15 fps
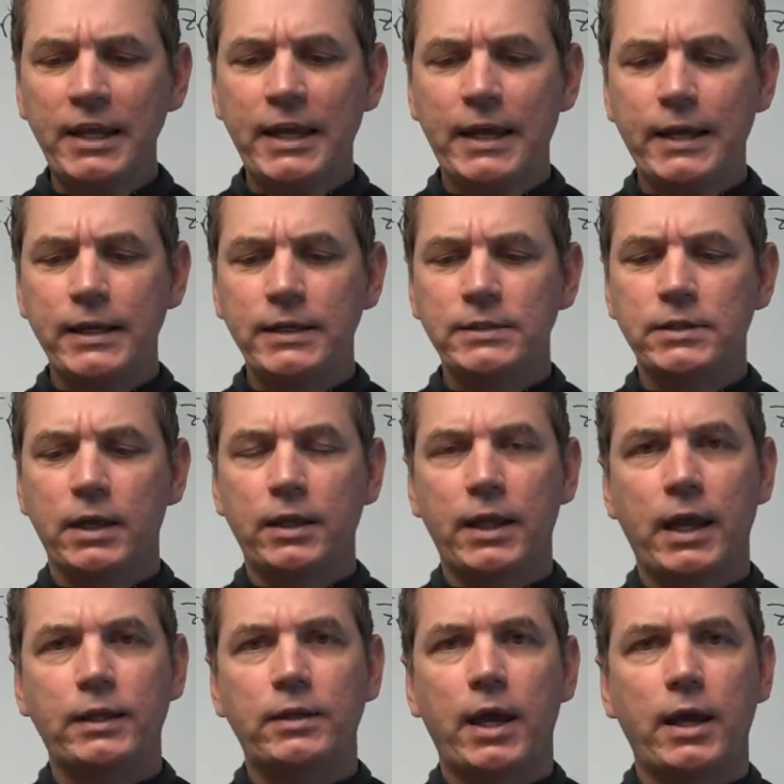is
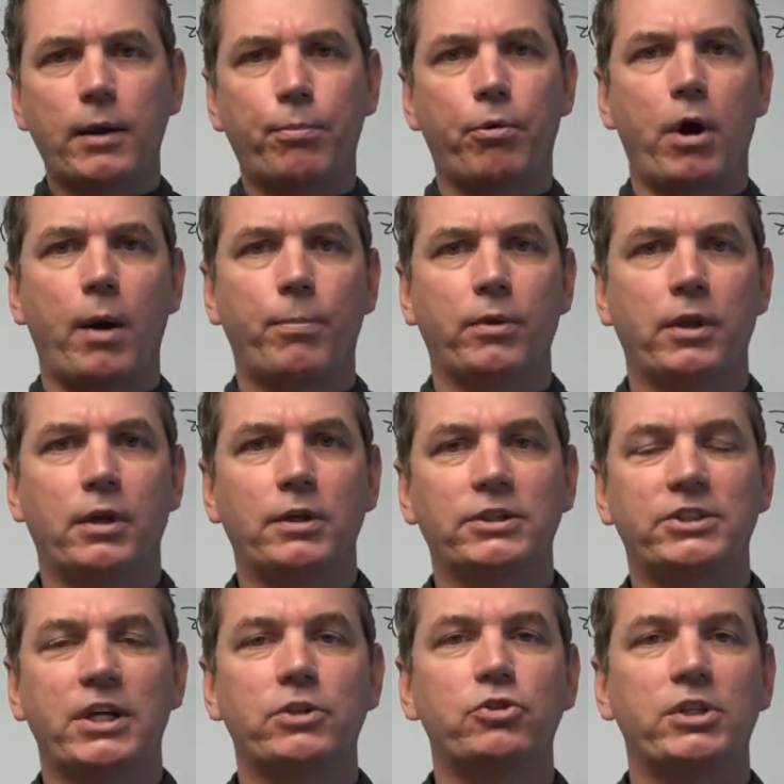they take a property, they'll
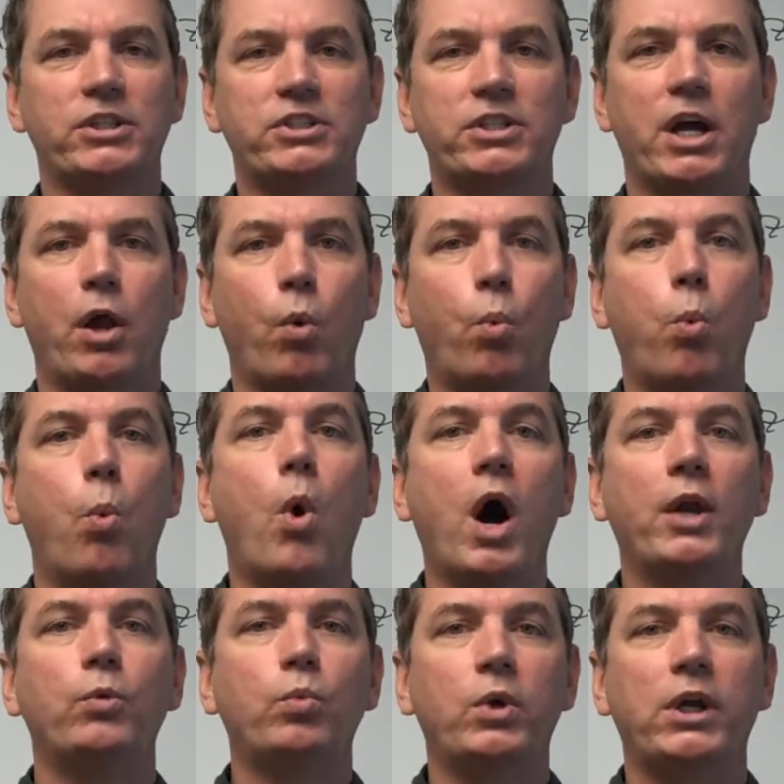essentially sell
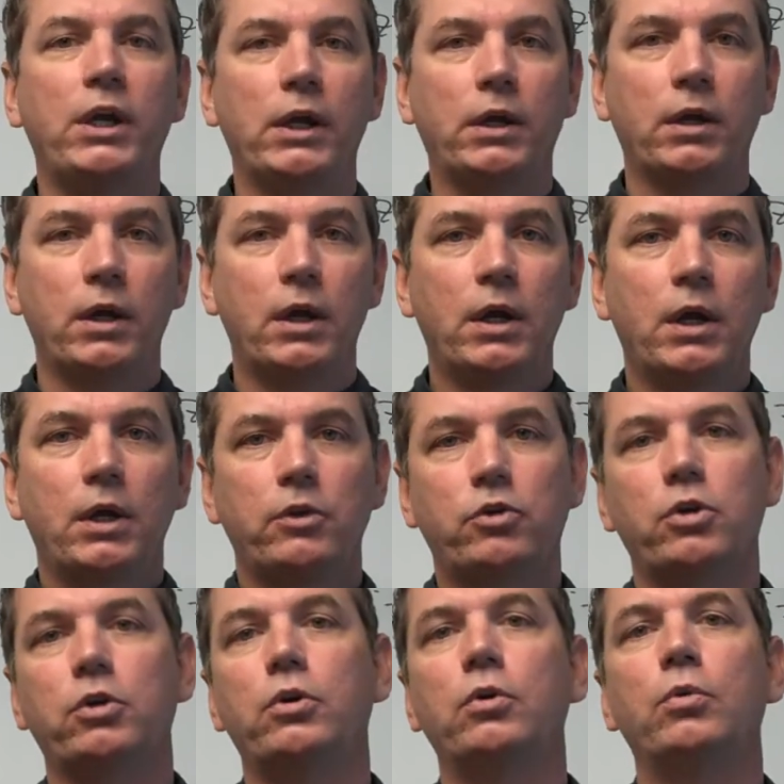1 week
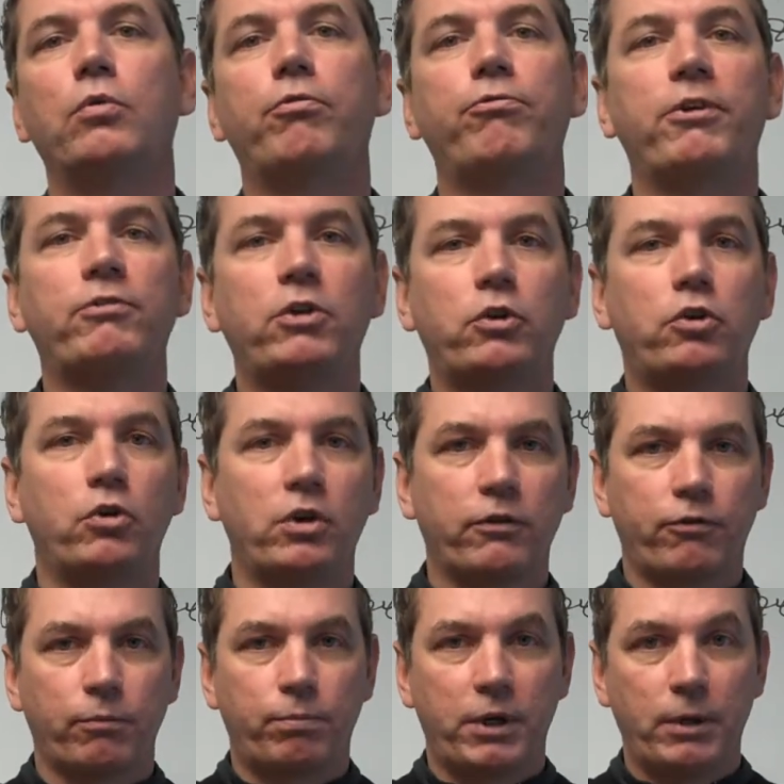to 52
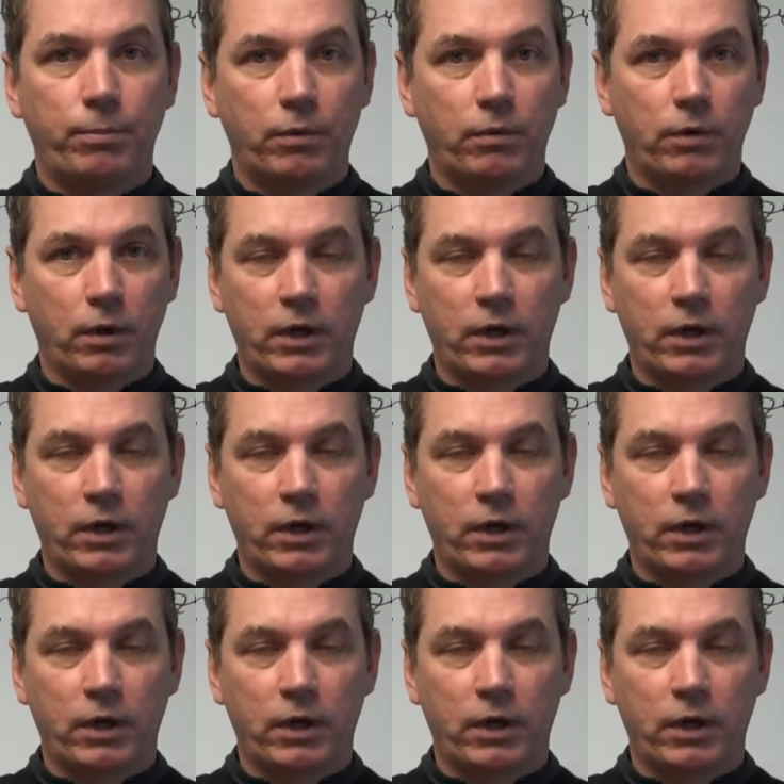different people.